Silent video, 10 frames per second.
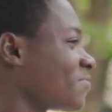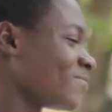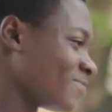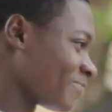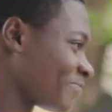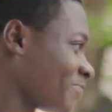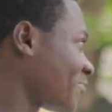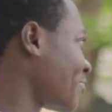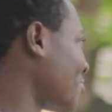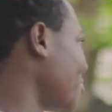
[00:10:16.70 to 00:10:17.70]

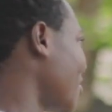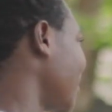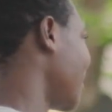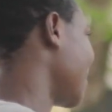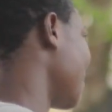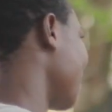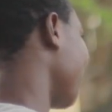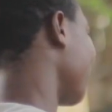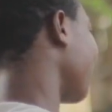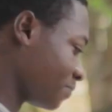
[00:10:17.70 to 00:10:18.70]

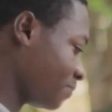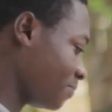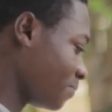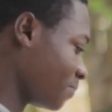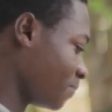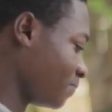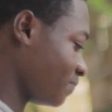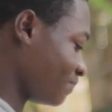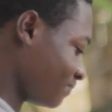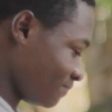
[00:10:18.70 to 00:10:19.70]

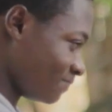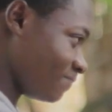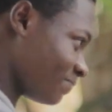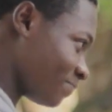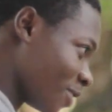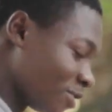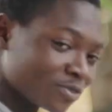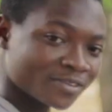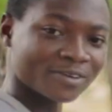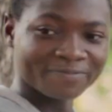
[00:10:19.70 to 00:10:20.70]
The person shown says nothing.